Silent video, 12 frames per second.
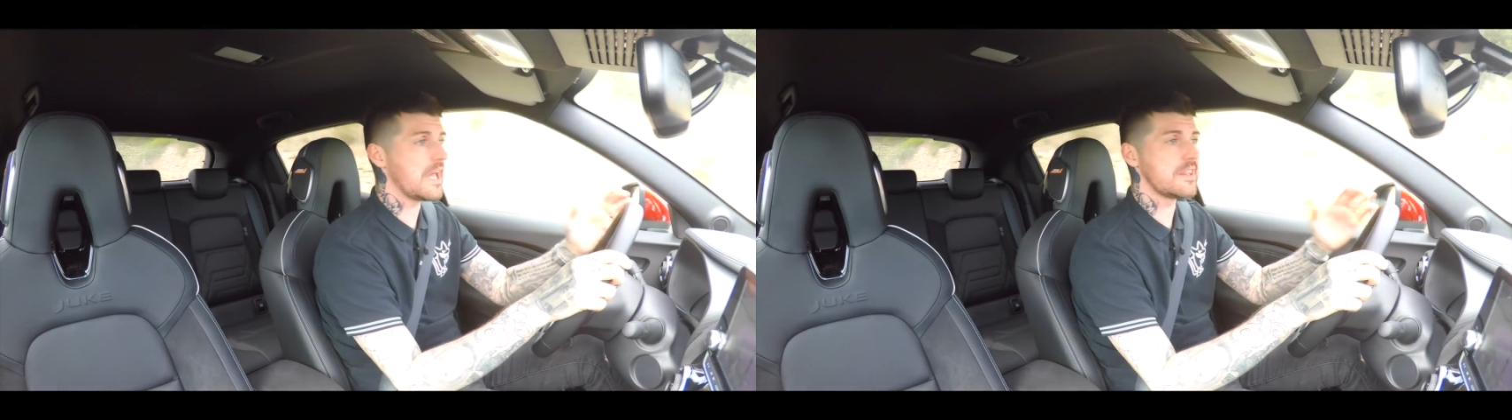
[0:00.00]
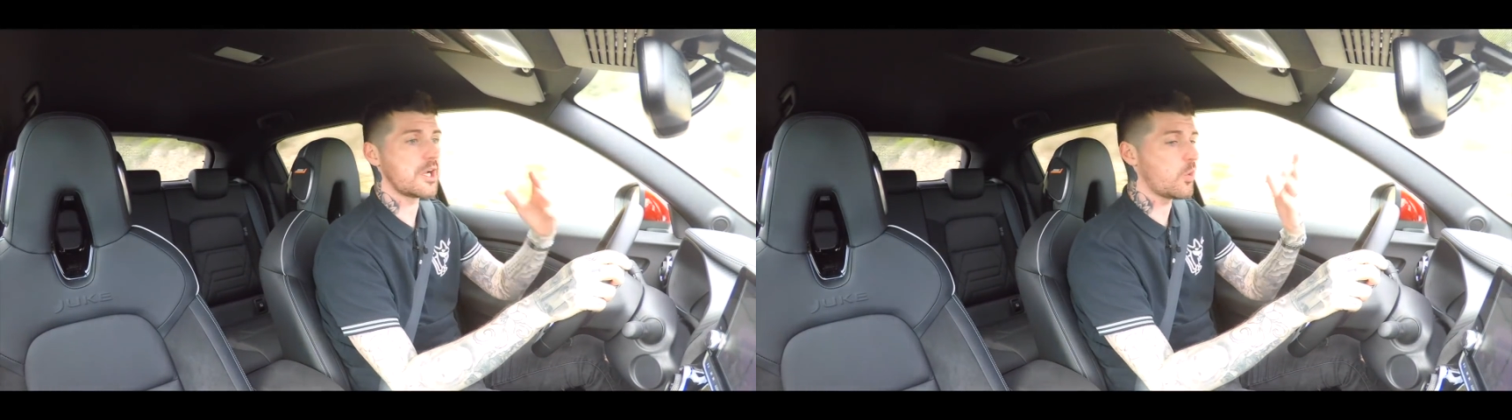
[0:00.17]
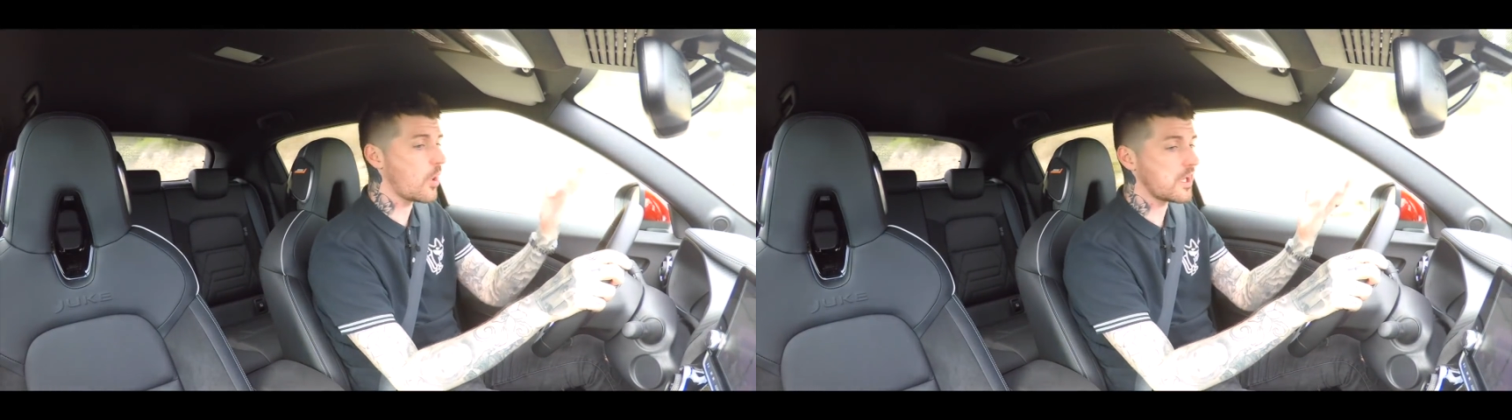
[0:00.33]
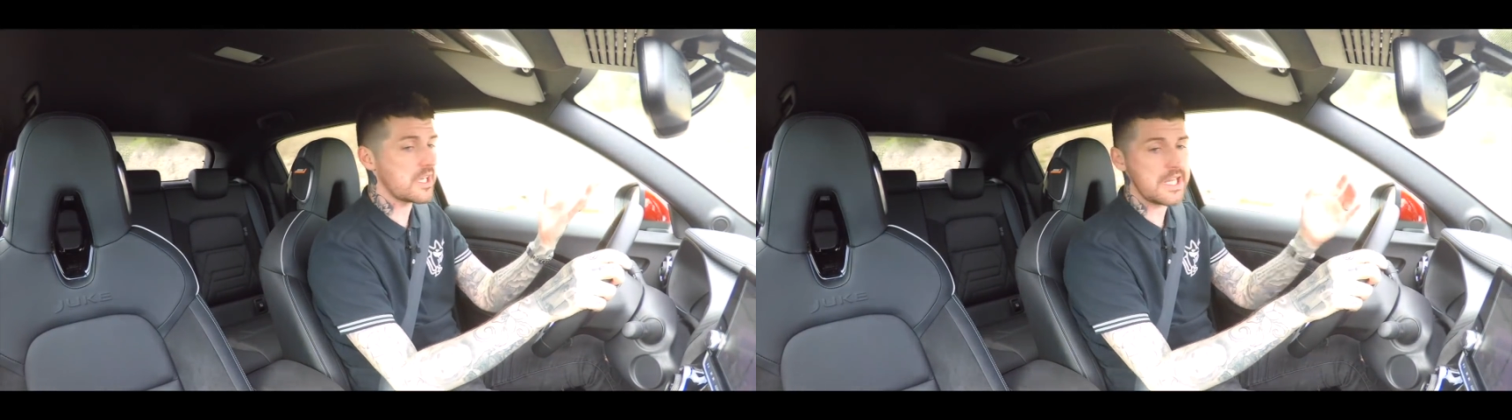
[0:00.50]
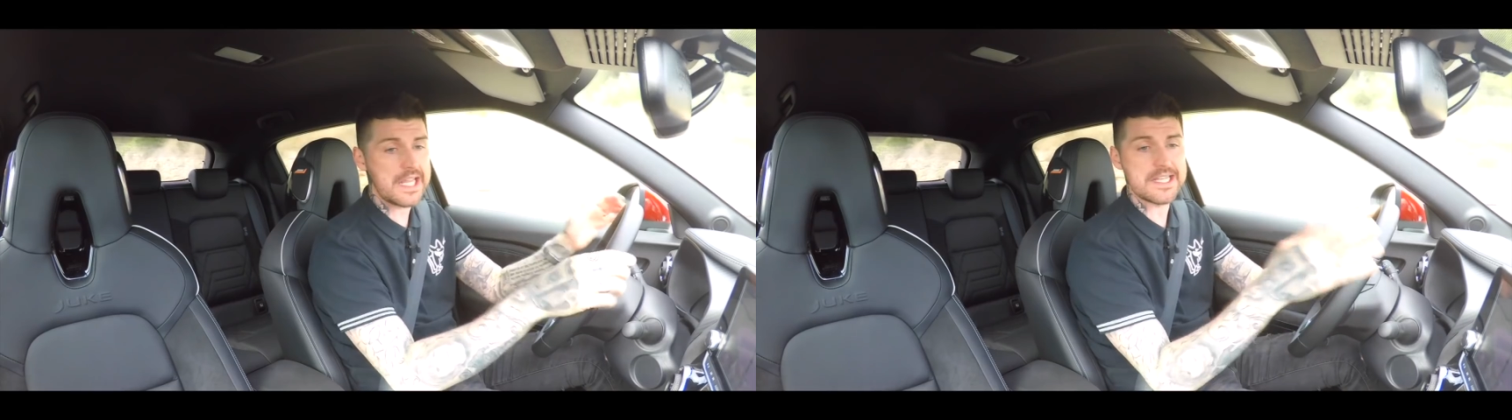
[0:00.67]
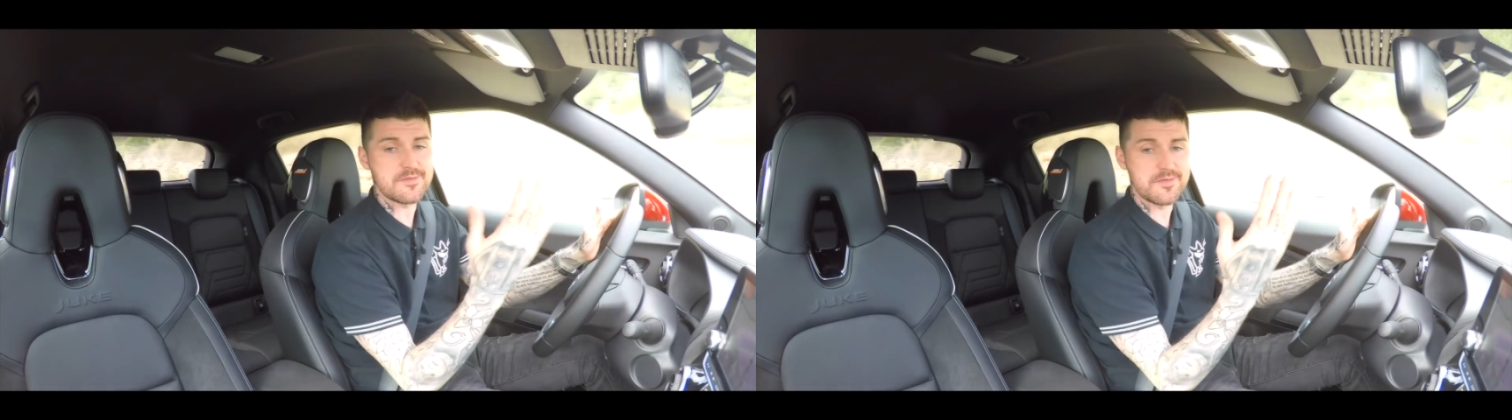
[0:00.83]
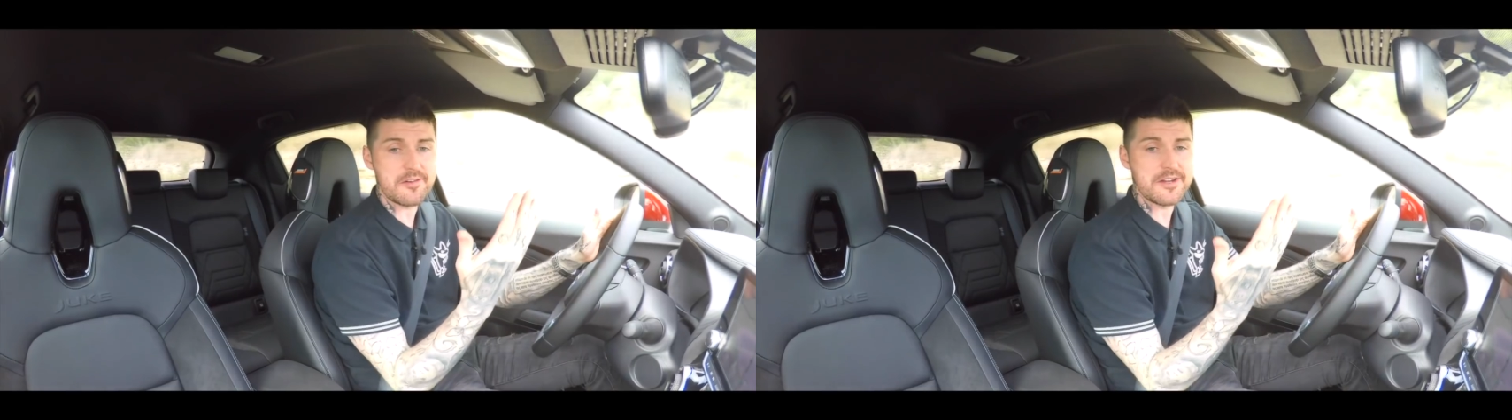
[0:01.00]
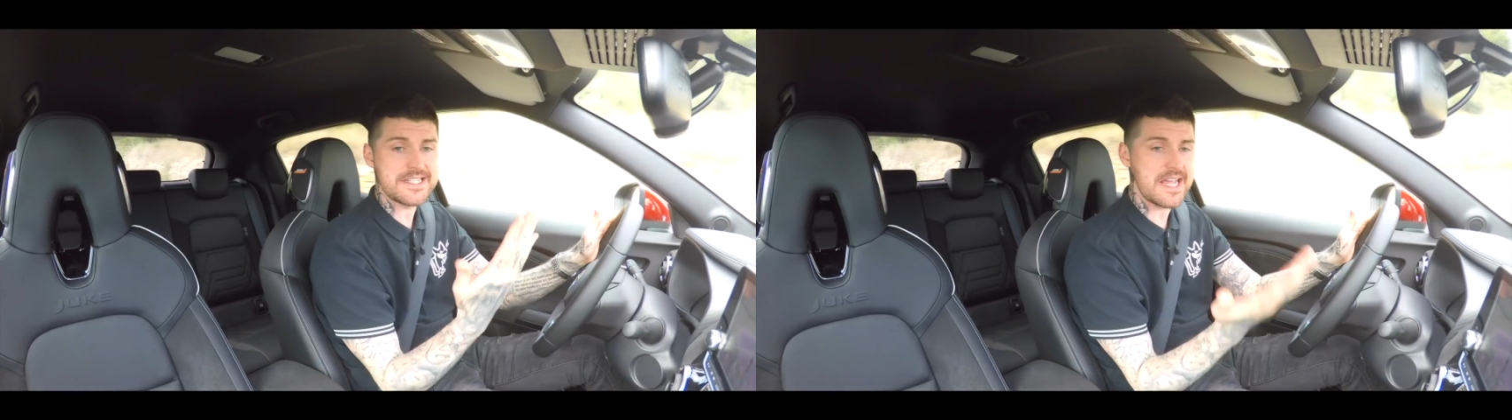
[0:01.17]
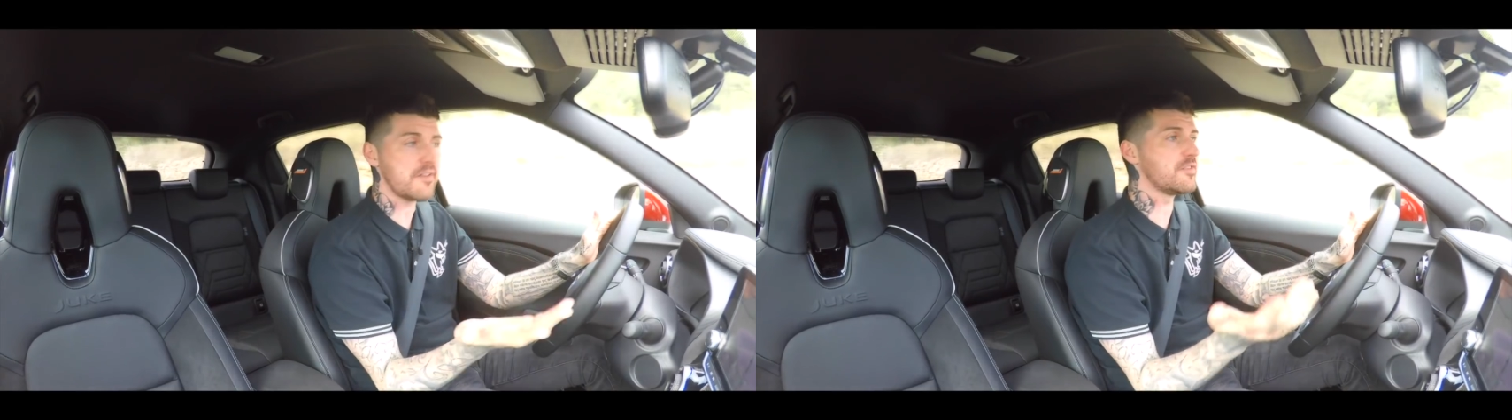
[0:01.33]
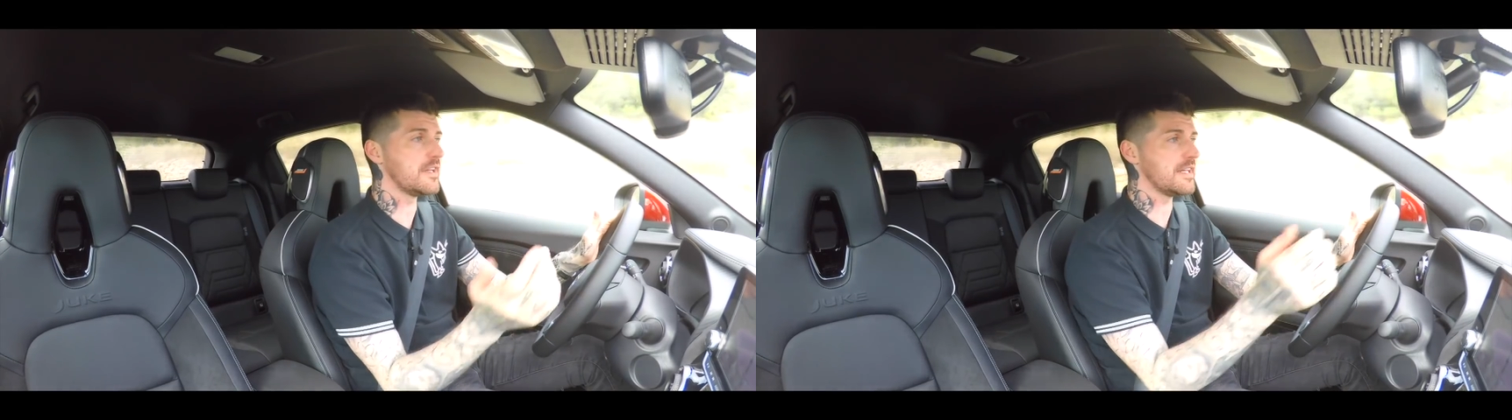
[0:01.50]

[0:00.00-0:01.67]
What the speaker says: and the quality is very definitely